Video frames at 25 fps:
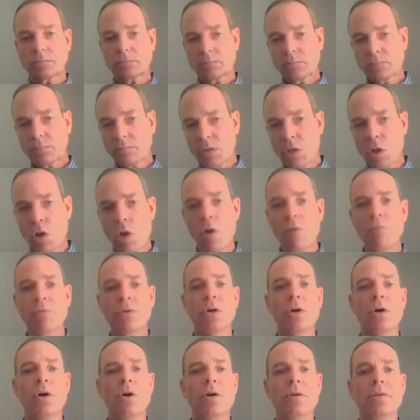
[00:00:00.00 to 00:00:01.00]
Overall,
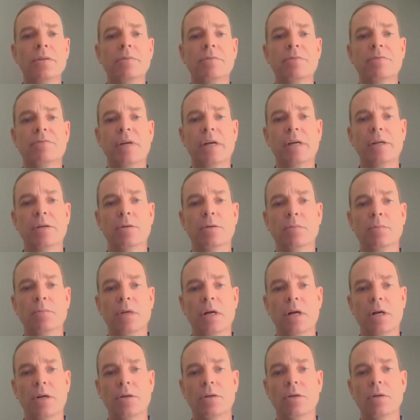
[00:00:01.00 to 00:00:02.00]
the final
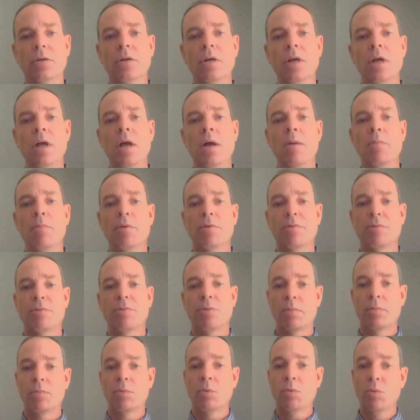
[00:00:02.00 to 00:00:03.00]
model
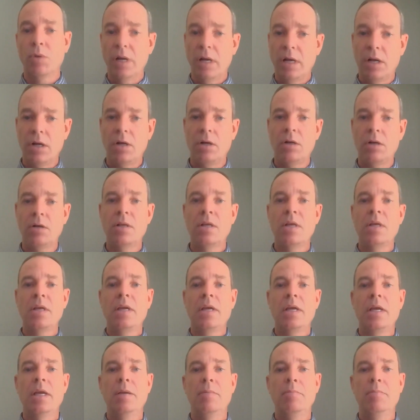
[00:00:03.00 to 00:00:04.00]
performed well
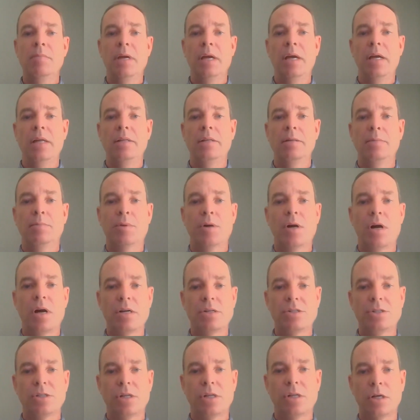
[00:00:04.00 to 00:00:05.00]
and met the
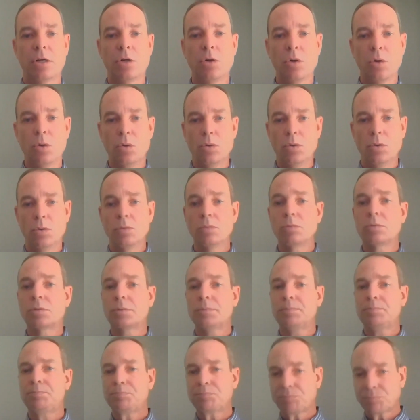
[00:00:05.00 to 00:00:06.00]
project
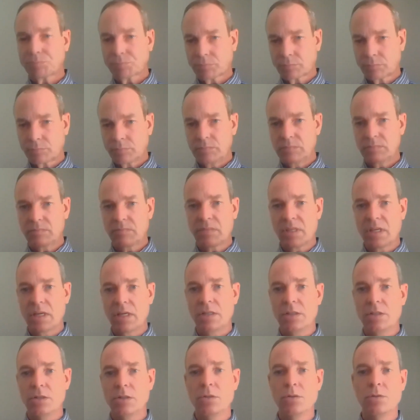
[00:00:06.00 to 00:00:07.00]
goals. It
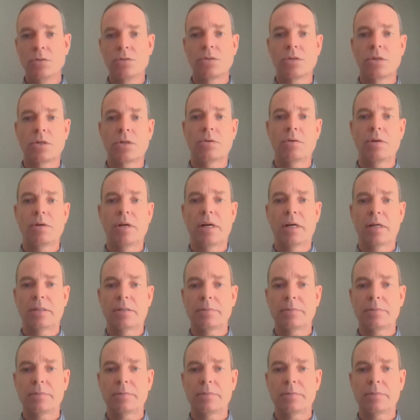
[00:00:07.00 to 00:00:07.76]
used the correct